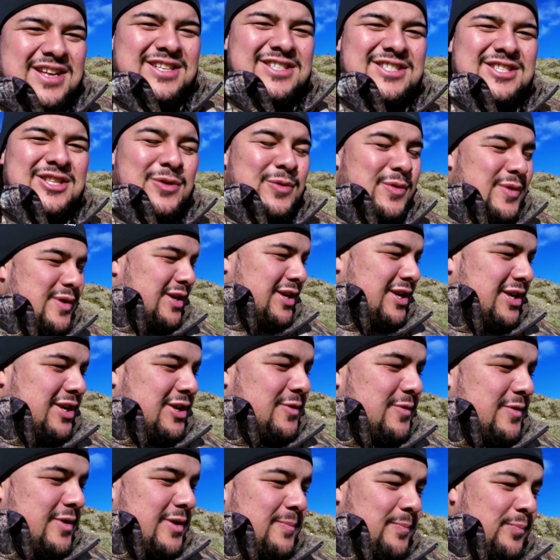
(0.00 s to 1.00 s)
That's the one
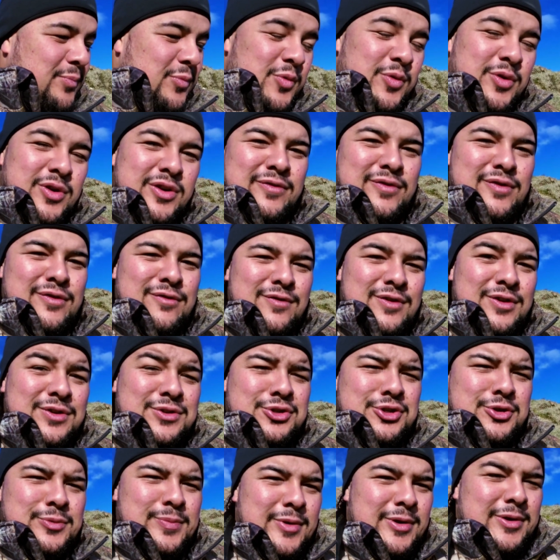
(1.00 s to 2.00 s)
anyway. Whatever
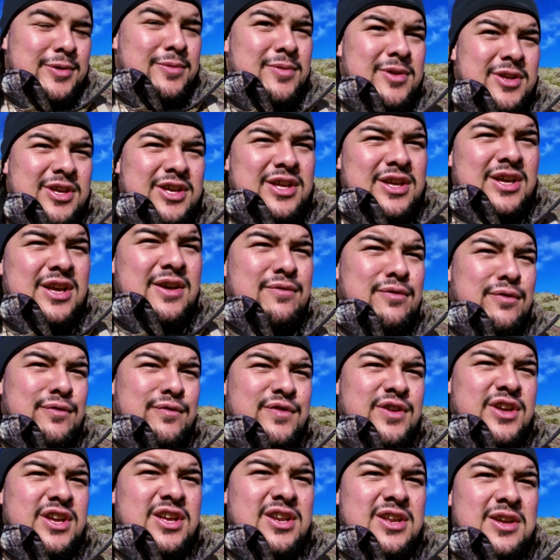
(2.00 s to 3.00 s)
floats your boat, have a
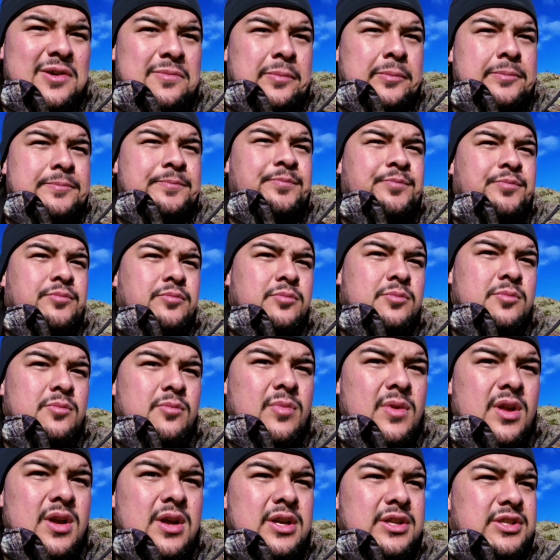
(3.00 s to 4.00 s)
feed.
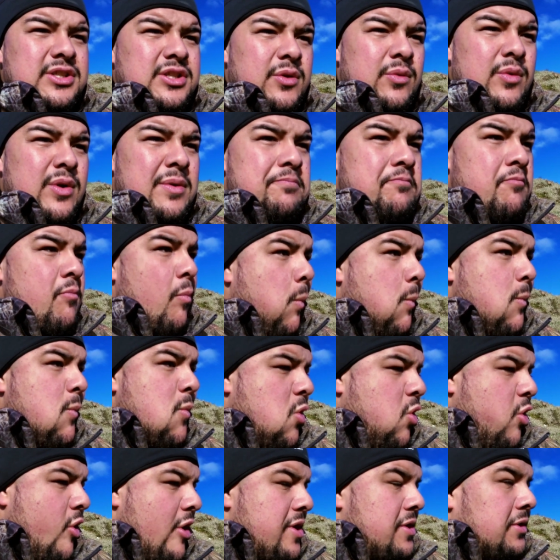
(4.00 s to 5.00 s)
That's the one.
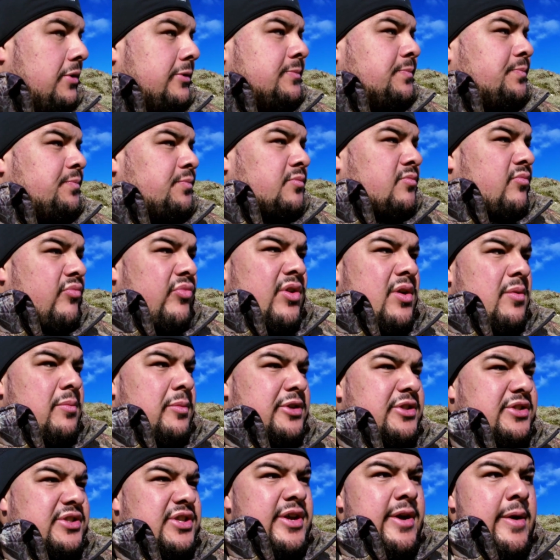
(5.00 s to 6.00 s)

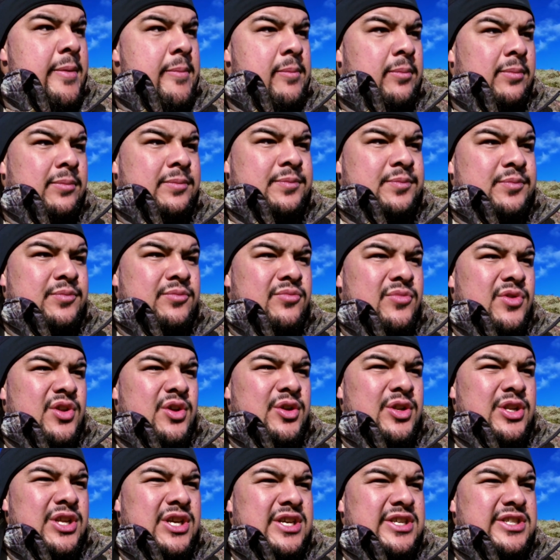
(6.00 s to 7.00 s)
But
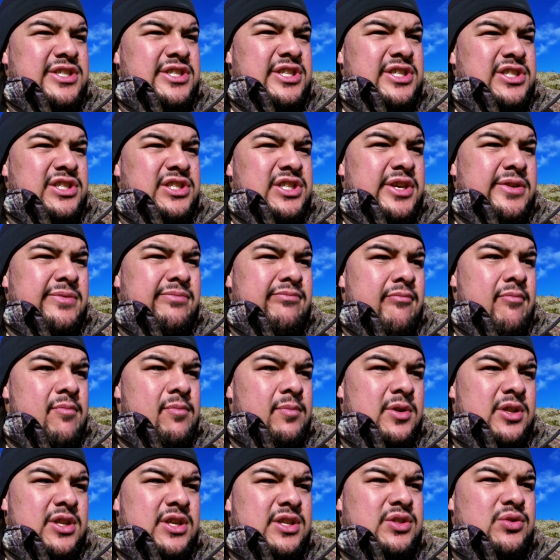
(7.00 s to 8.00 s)
no deer seen yet,
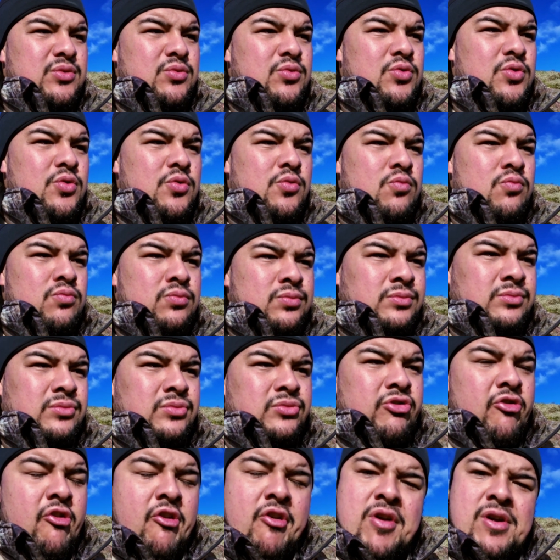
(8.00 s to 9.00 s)
but that's all cool.
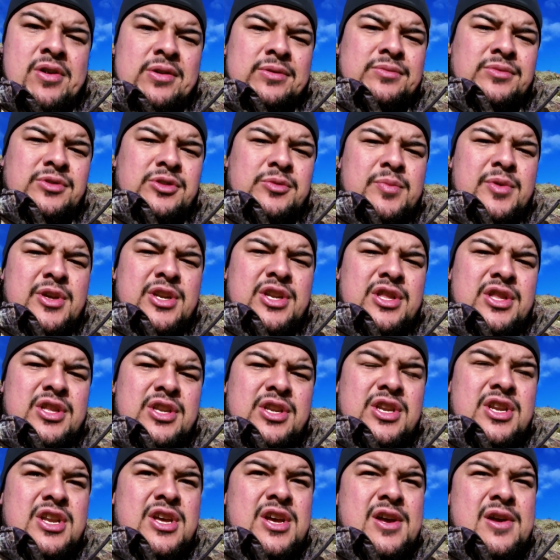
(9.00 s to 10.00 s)
It's better
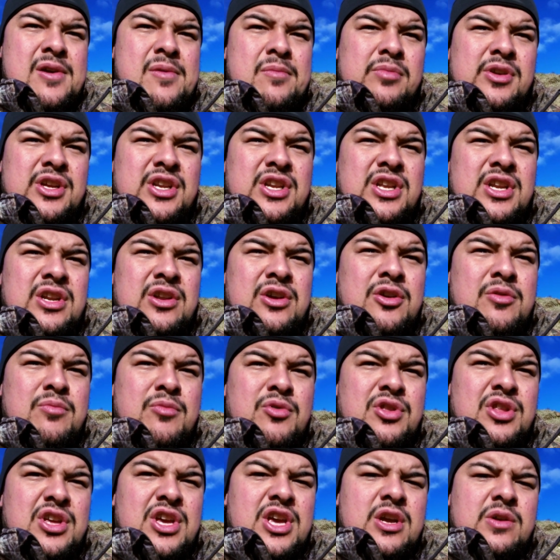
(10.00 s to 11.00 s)
than being at
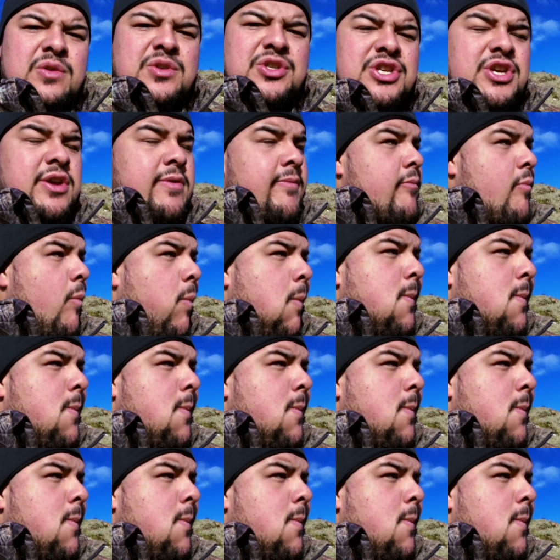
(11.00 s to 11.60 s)
home on the couch here.